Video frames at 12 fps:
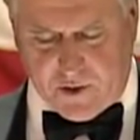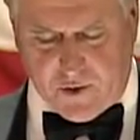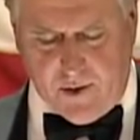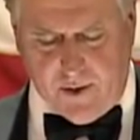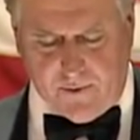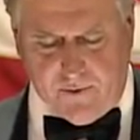but
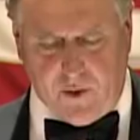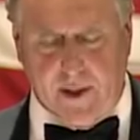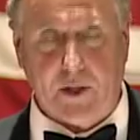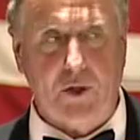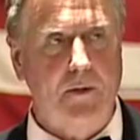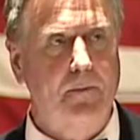strong
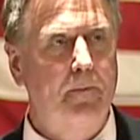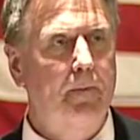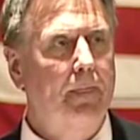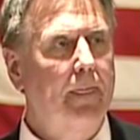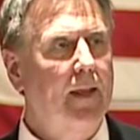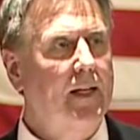voice
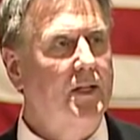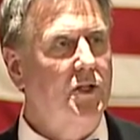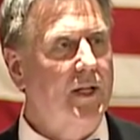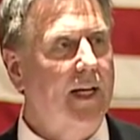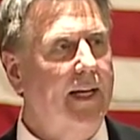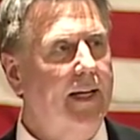
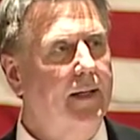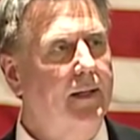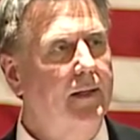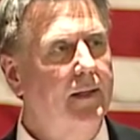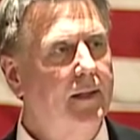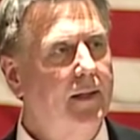
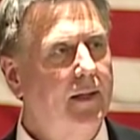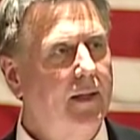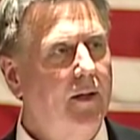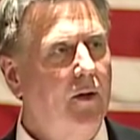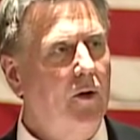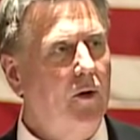saying,
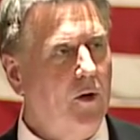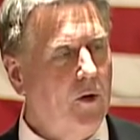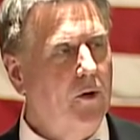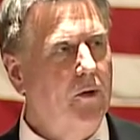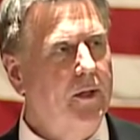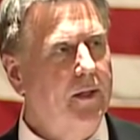
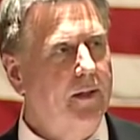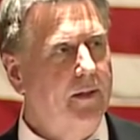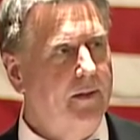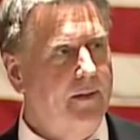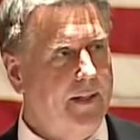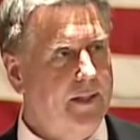"Earn
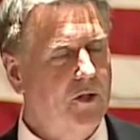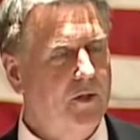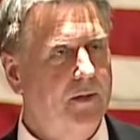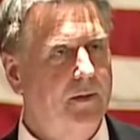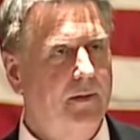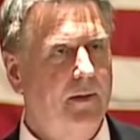
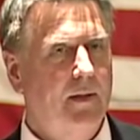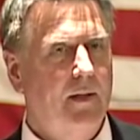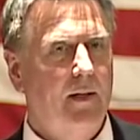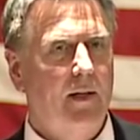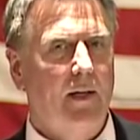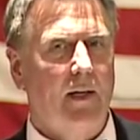this."
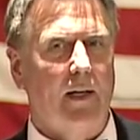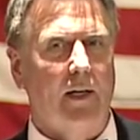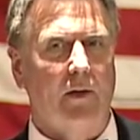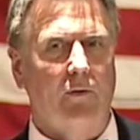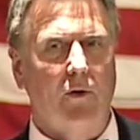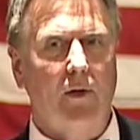
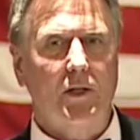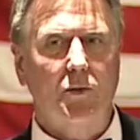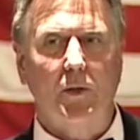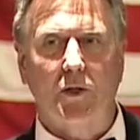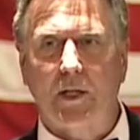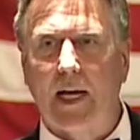And the
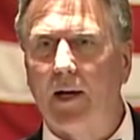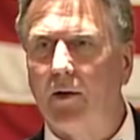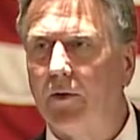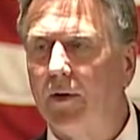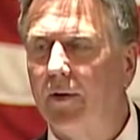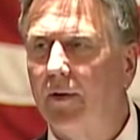voice will
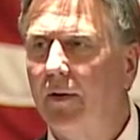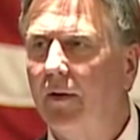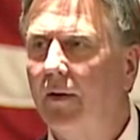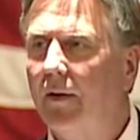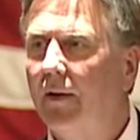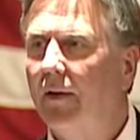sound
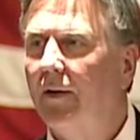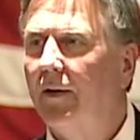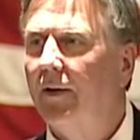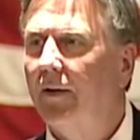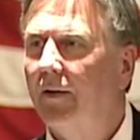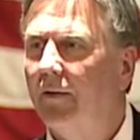
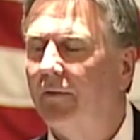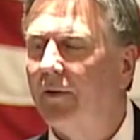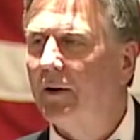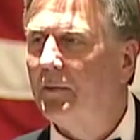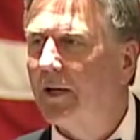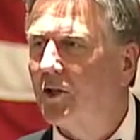
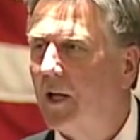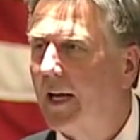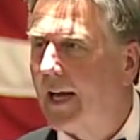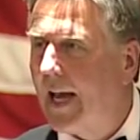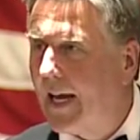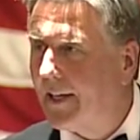very much
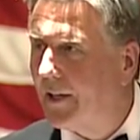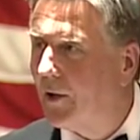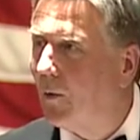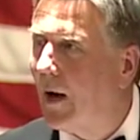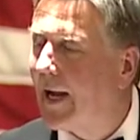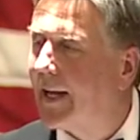like Andy
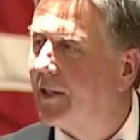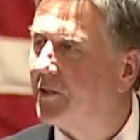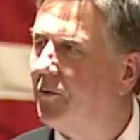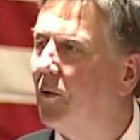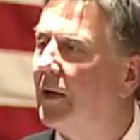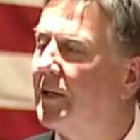
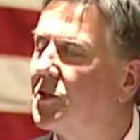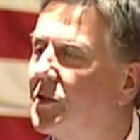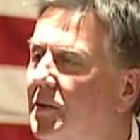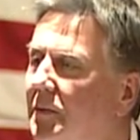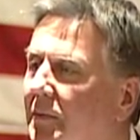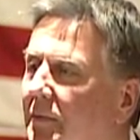Nowacki's voice.